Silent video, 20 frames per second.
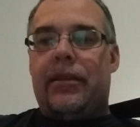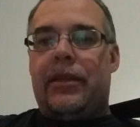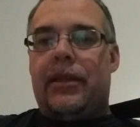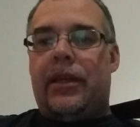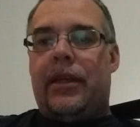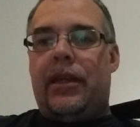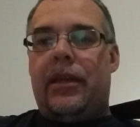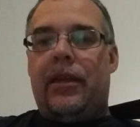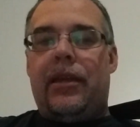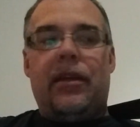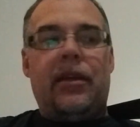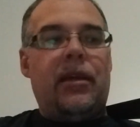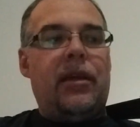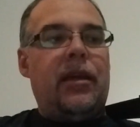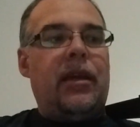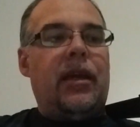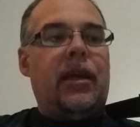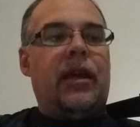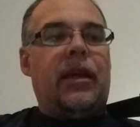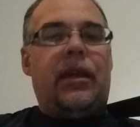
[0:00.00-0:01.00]
D,
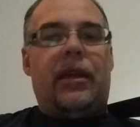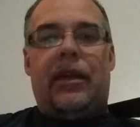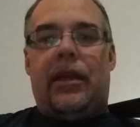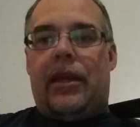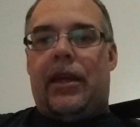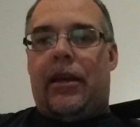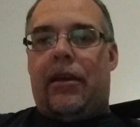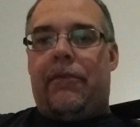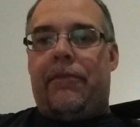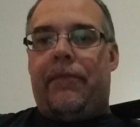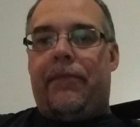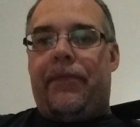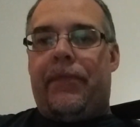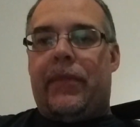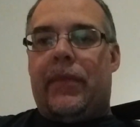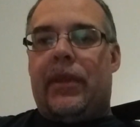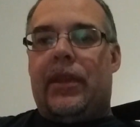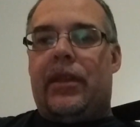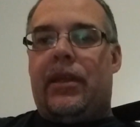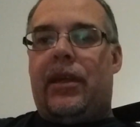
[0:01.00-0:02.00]
E,
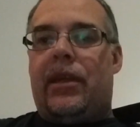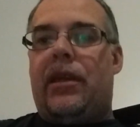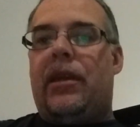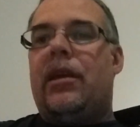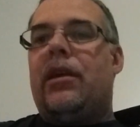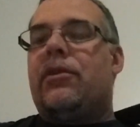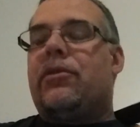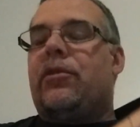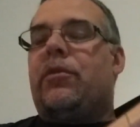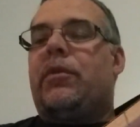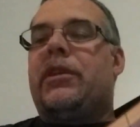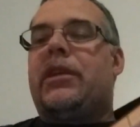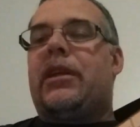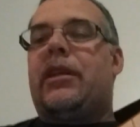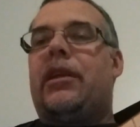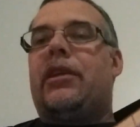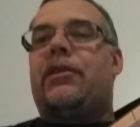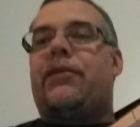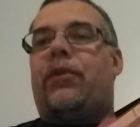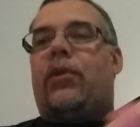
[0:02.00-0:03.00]
M, D. So
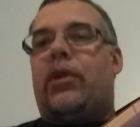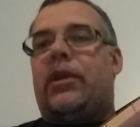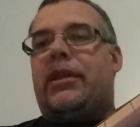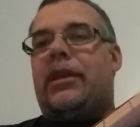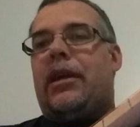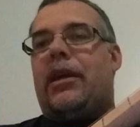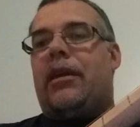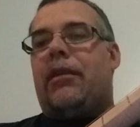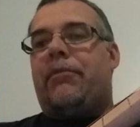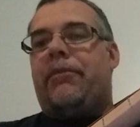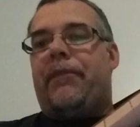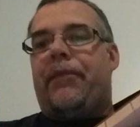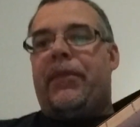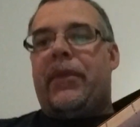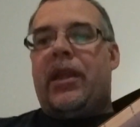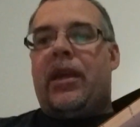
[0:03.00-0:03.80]
basically it's 4 times